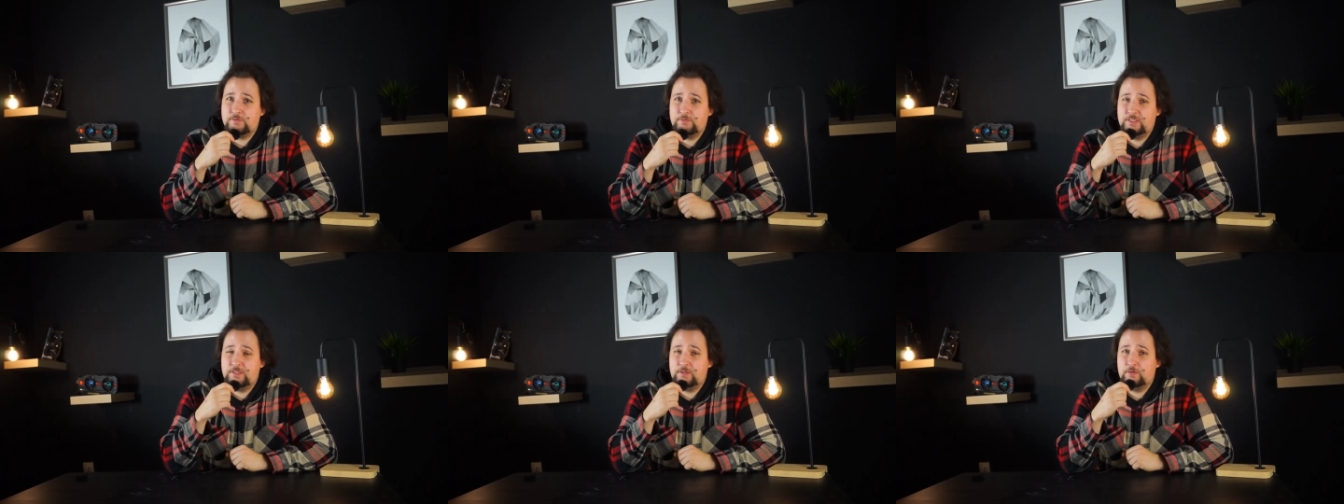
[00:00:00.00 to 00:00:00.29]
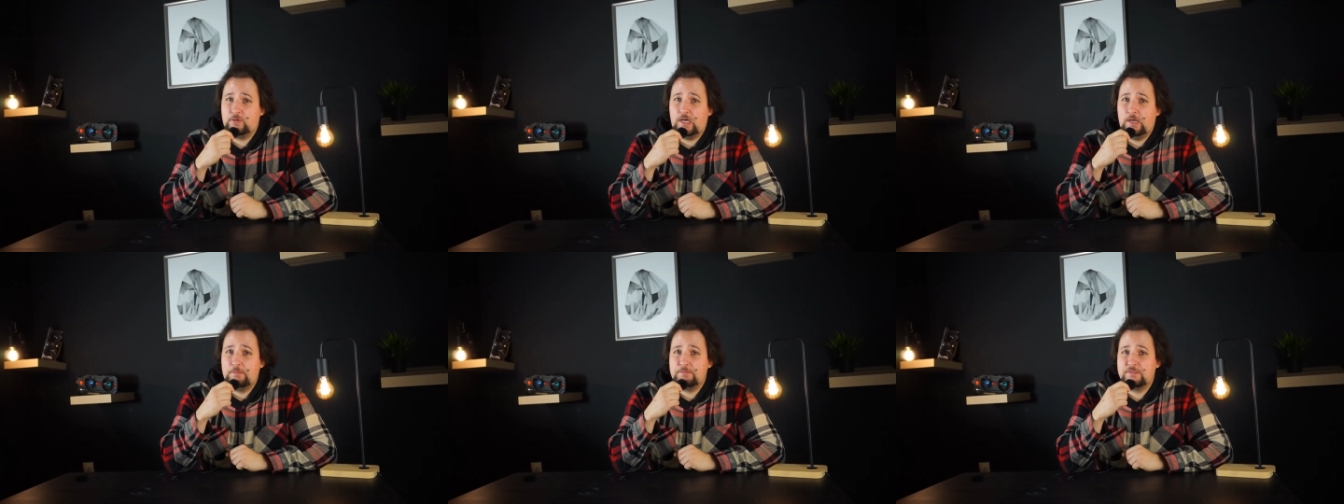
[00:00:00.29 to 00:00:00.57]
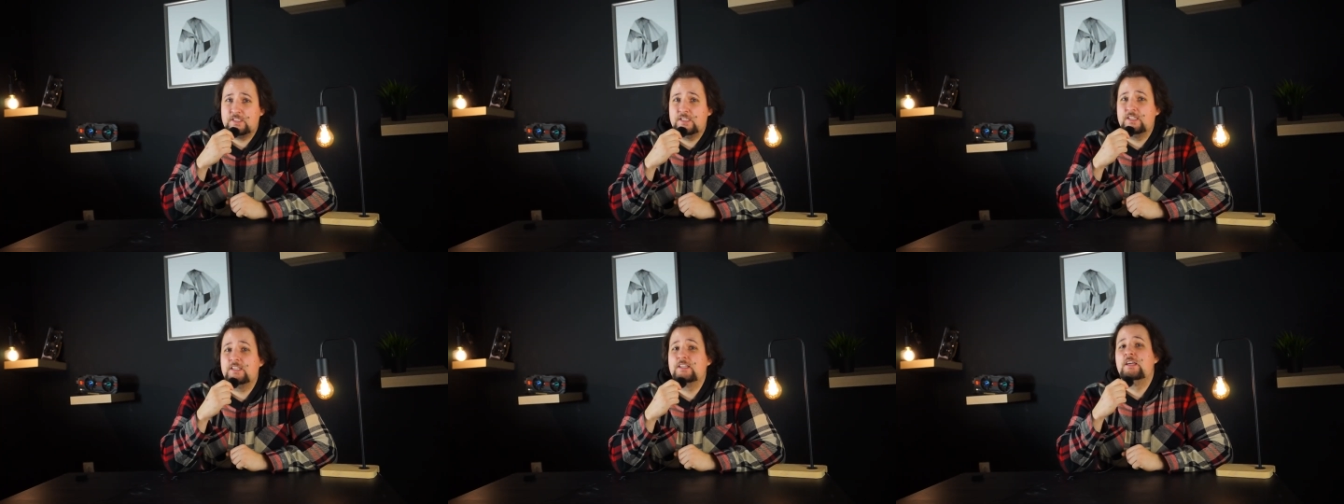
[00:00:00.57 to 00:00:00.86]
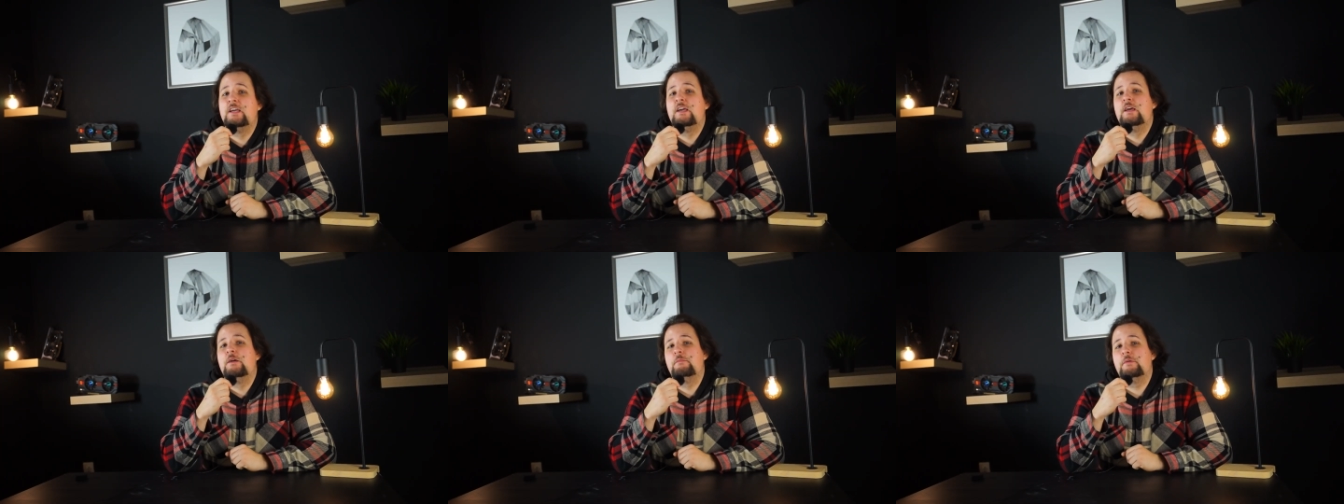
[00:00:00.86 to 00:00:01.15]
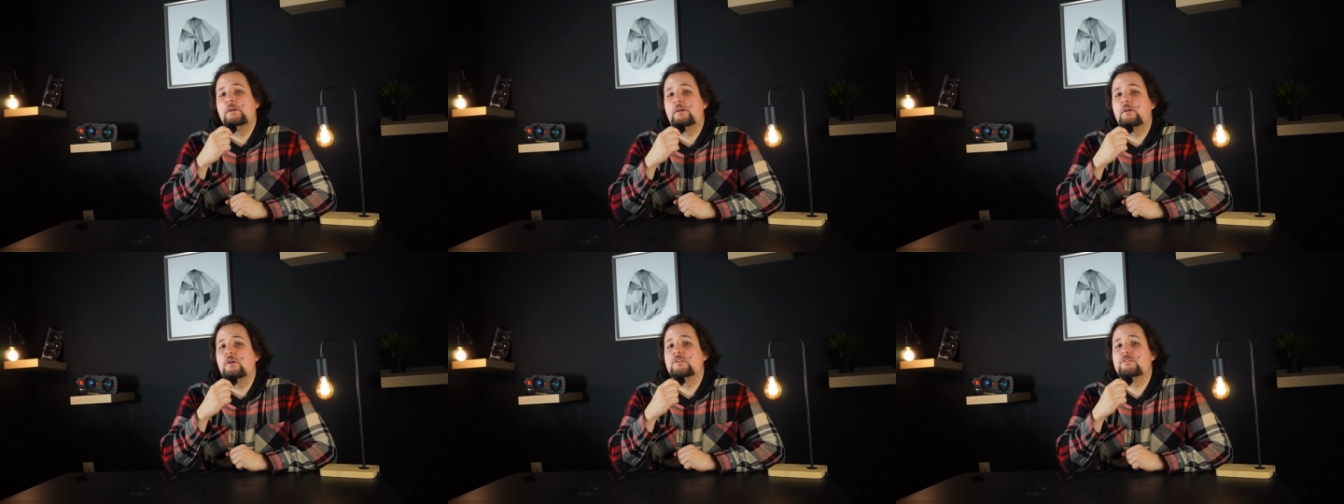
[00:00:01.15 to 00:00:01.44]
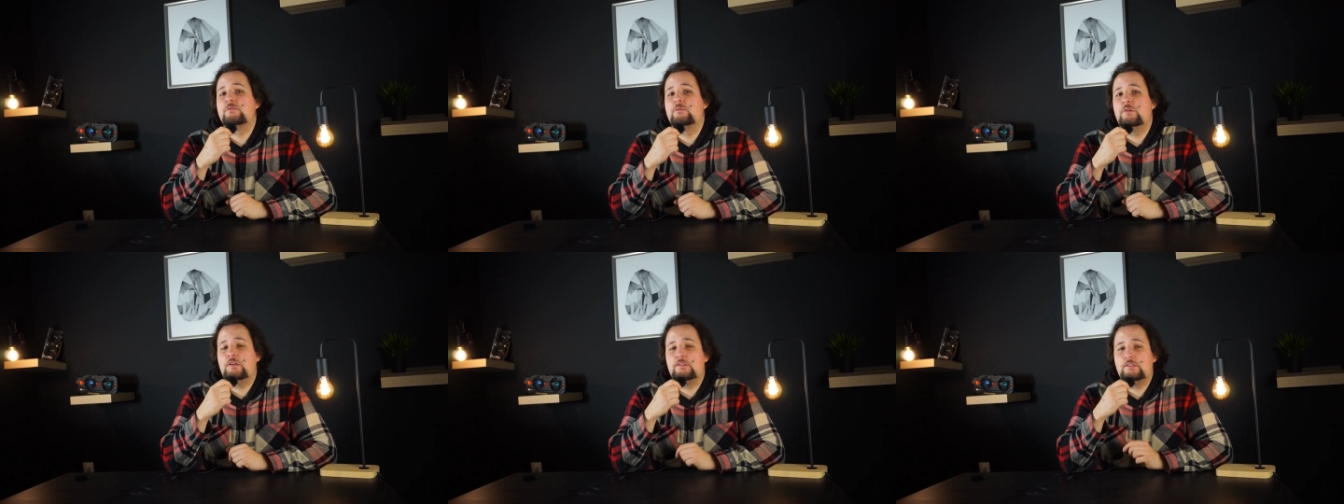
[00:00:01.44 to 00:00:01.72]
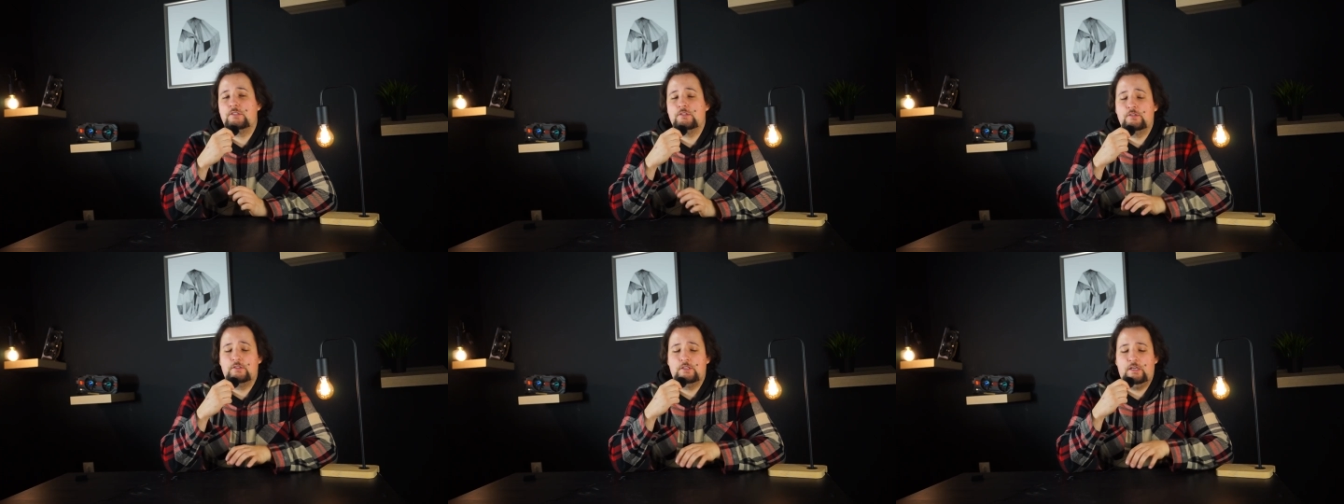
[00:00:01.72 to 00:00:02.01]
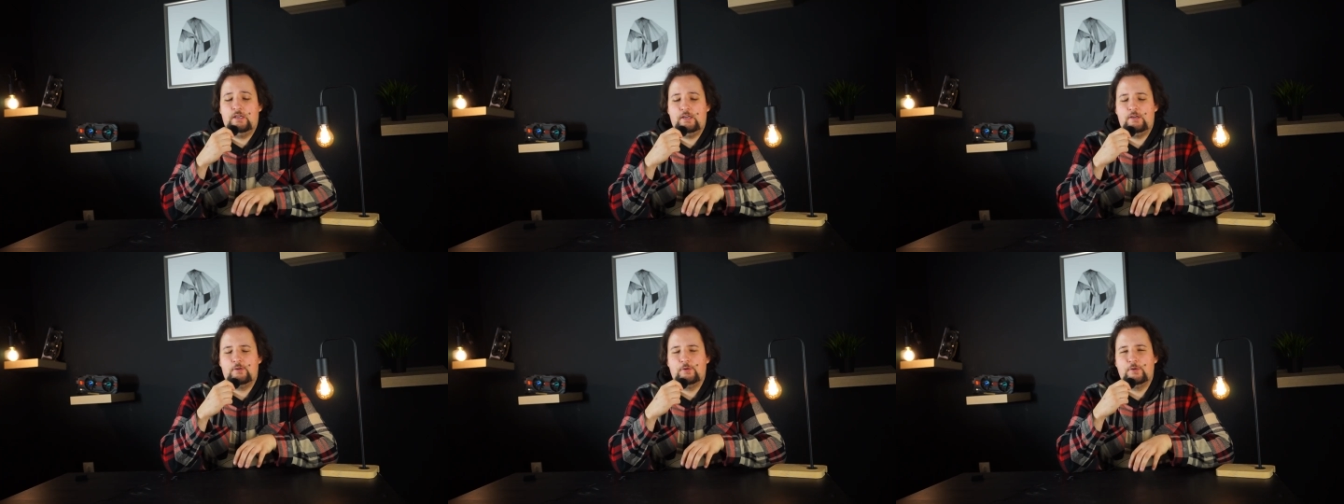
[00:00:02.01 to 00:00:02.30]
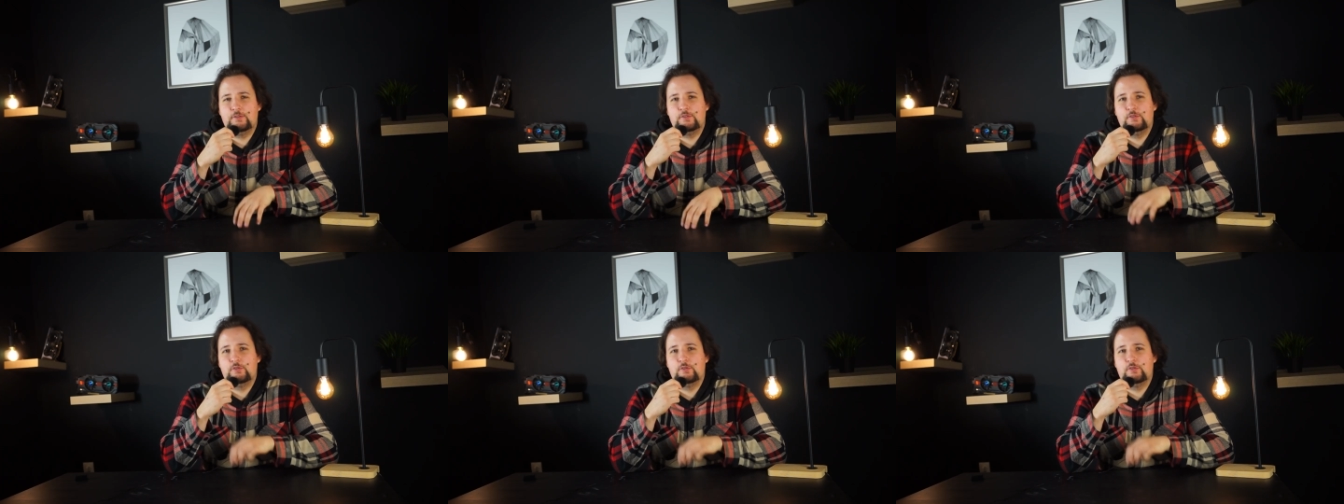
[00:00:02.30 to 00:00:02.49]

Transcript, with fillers: video comes in because we are today going